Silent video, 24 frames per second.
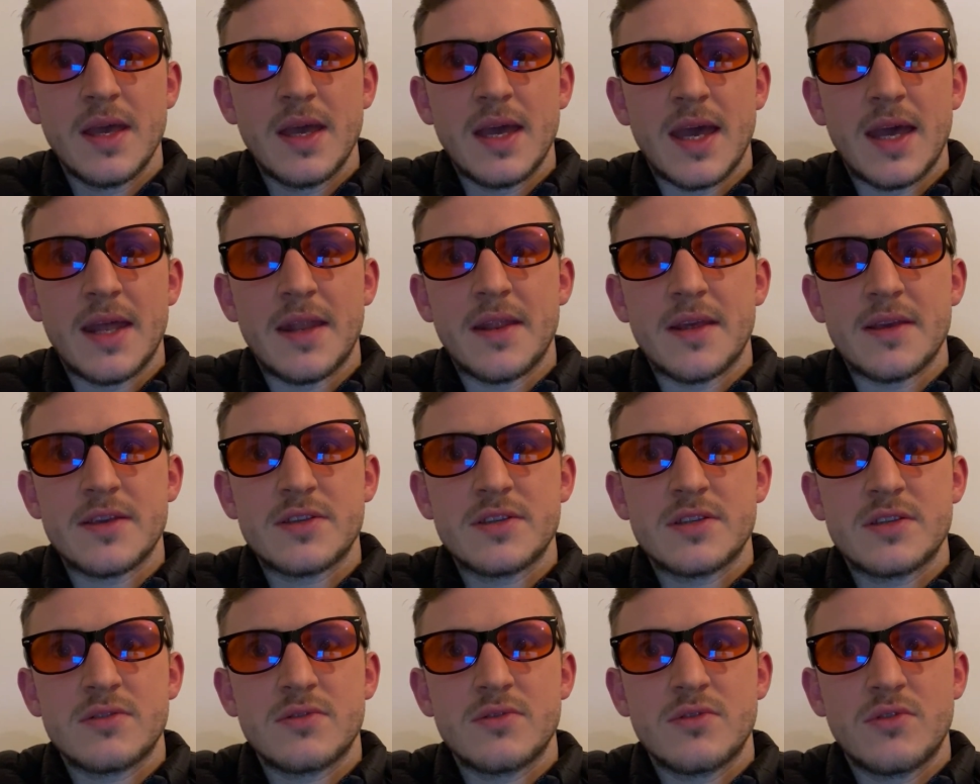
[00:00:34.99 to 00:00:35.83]
and
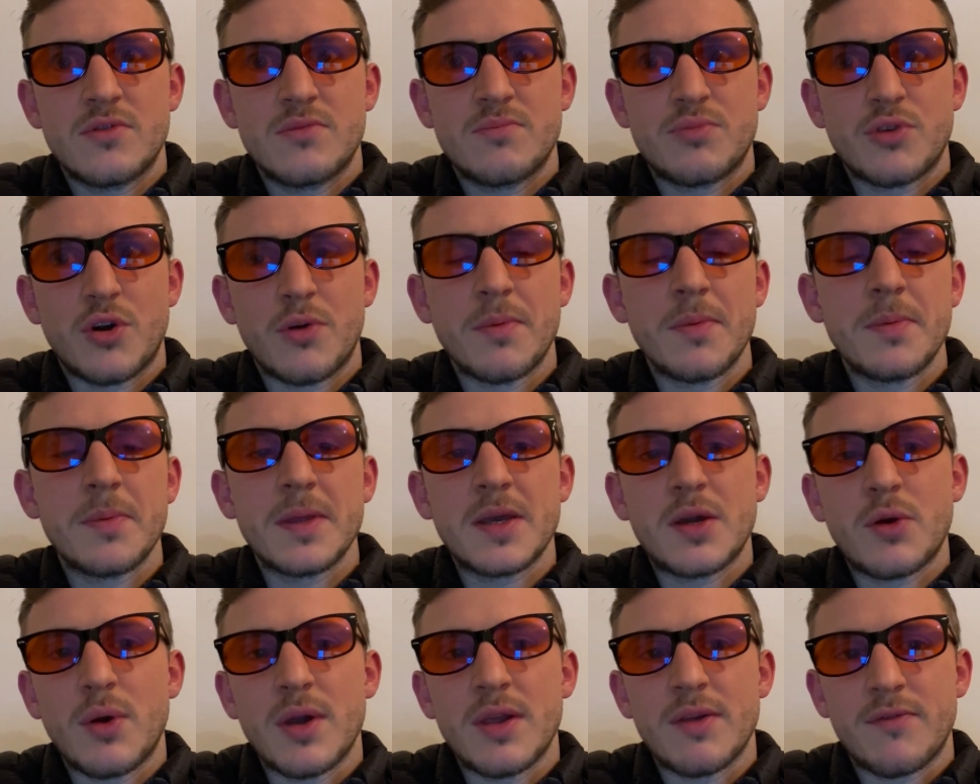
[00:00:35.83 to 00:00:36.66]
it's probably
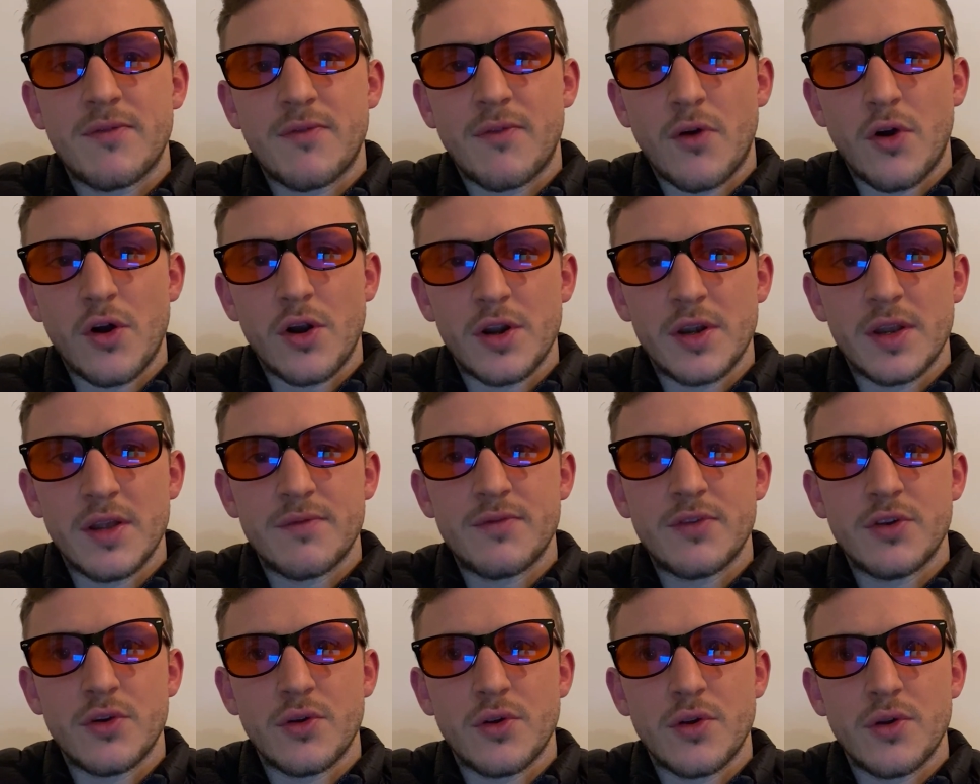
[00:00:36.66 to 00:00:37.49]
quite foreign
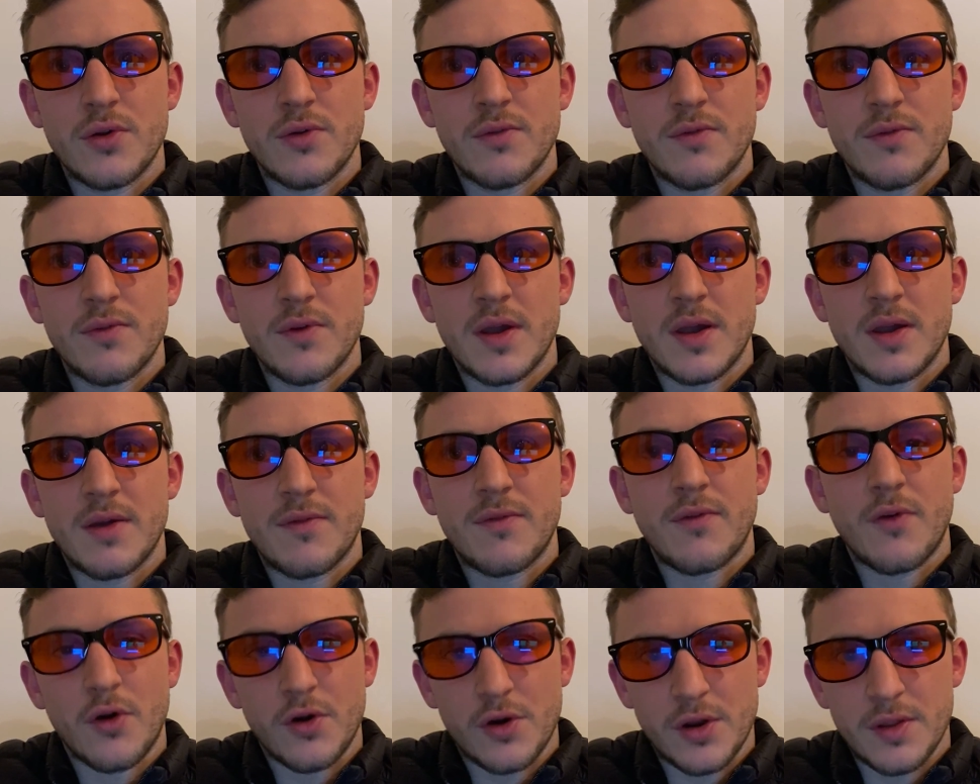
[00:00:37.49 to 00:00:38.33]
if
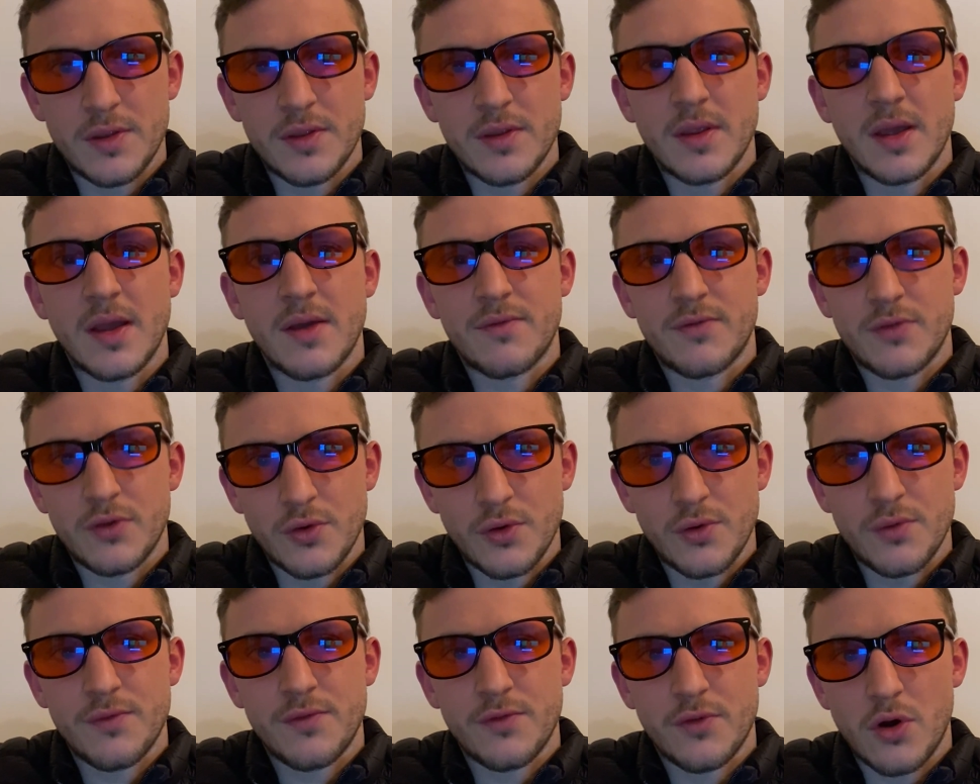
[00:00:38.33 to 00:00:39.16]

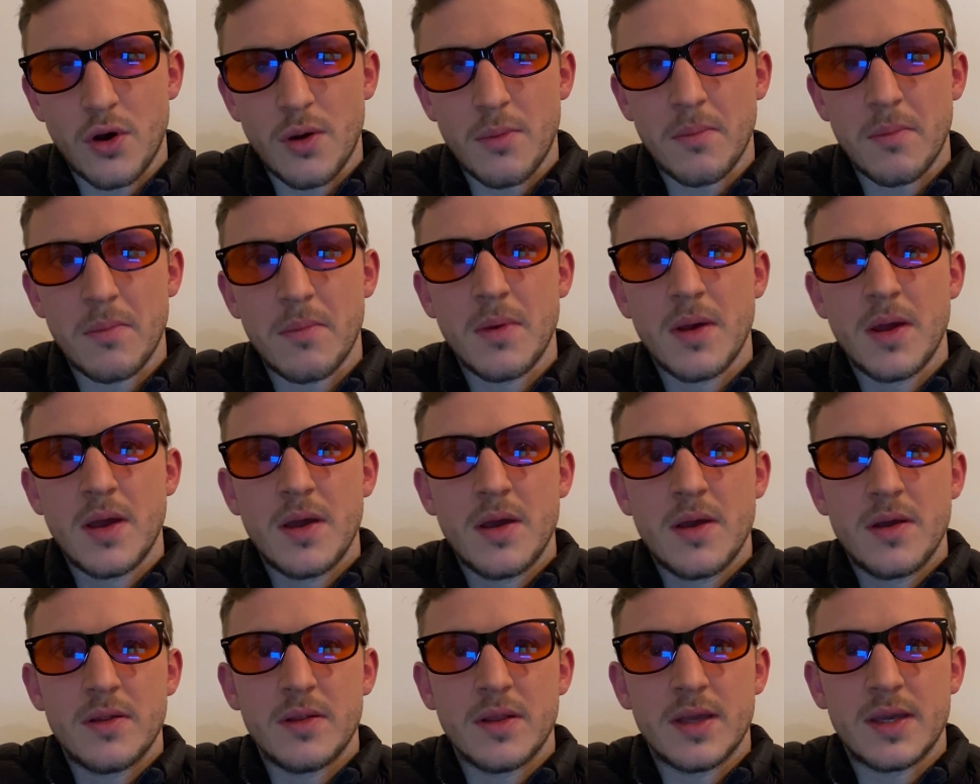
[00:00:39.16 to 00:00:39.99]
you're from
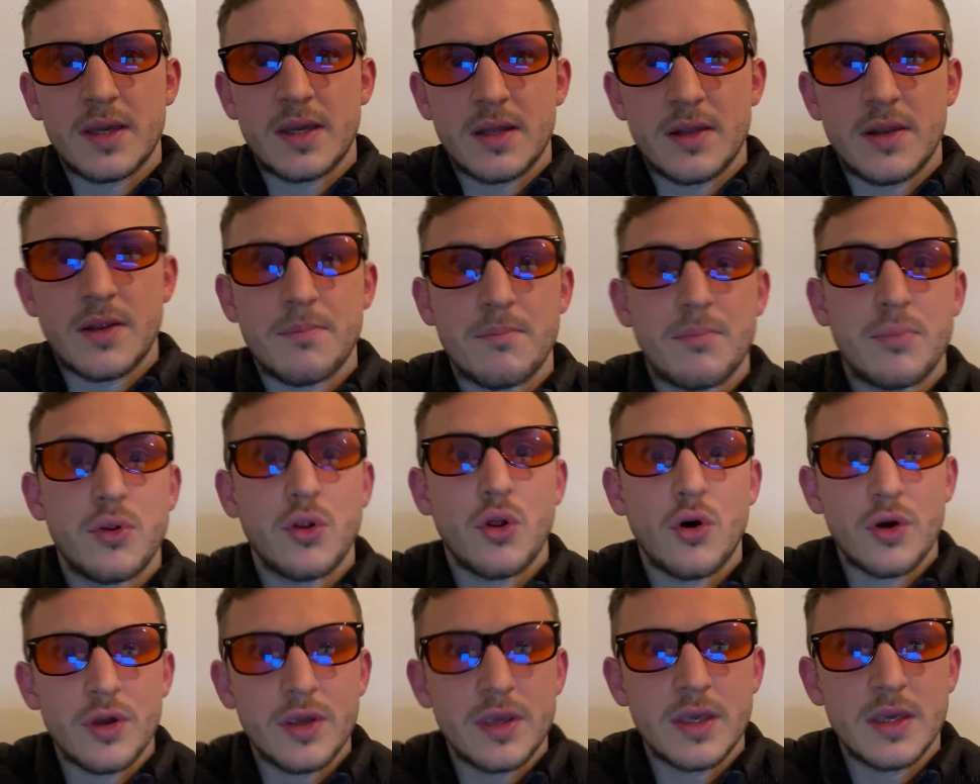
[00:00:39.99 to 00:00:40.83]
like an
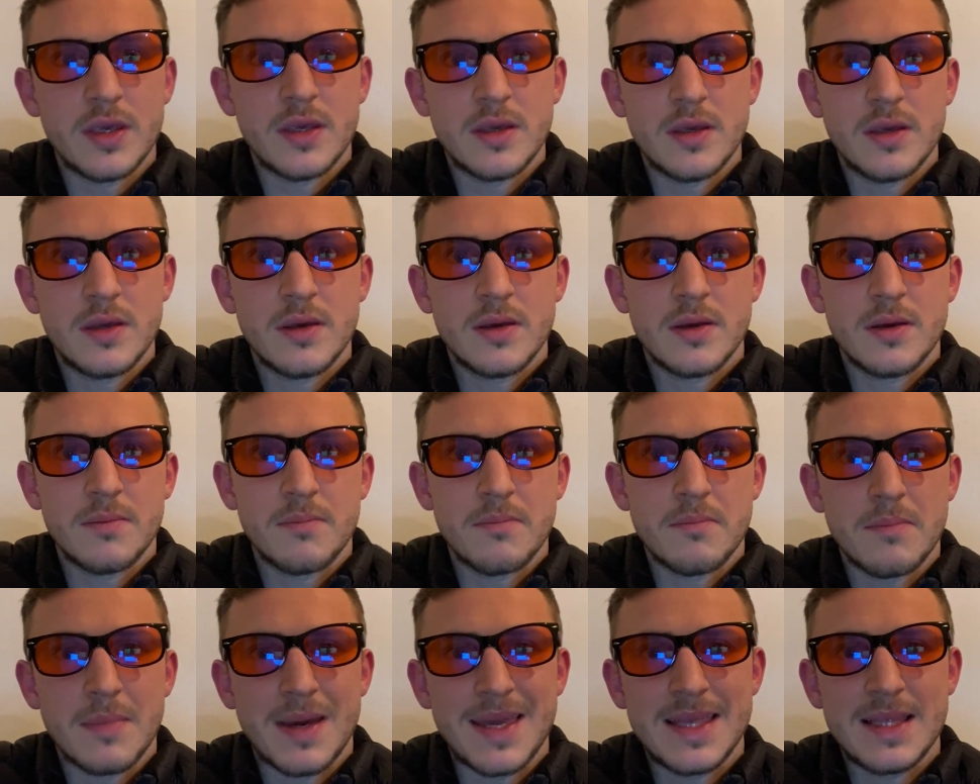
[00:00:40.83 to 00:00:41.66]
employee
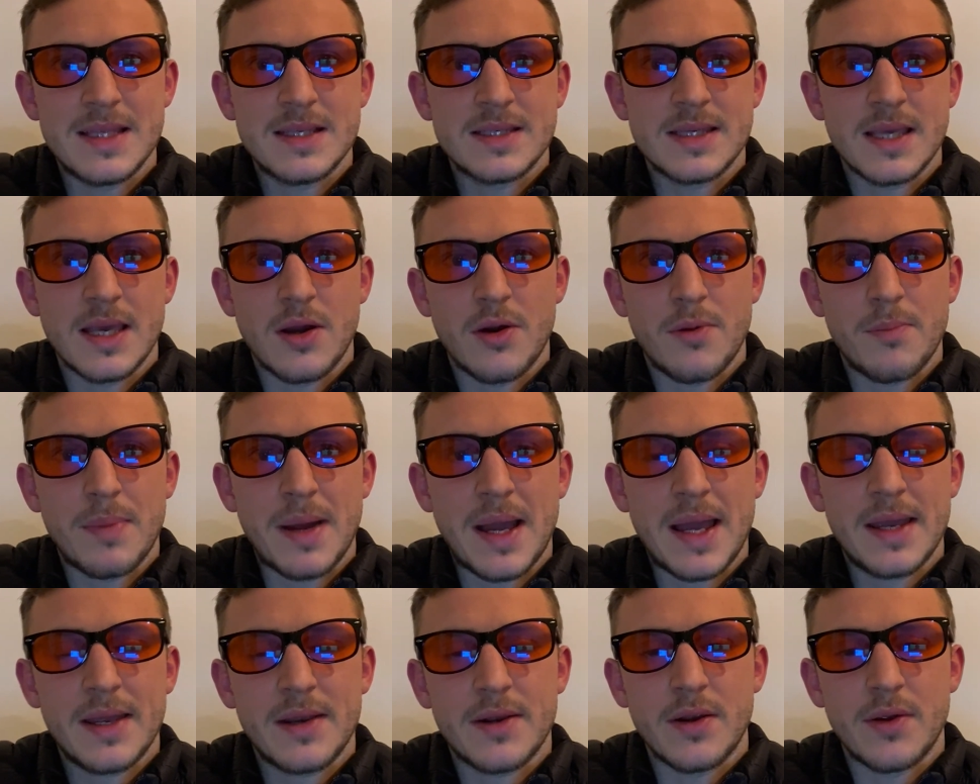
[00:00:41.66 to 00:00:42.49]
mindset or
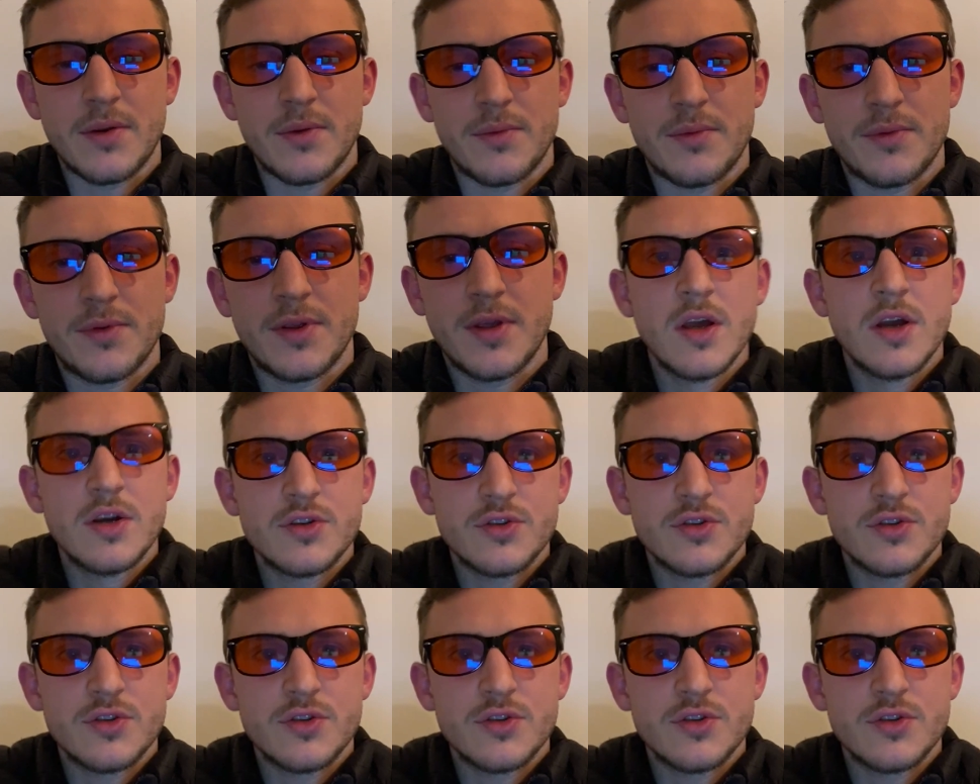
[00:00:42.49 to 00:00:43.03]
background.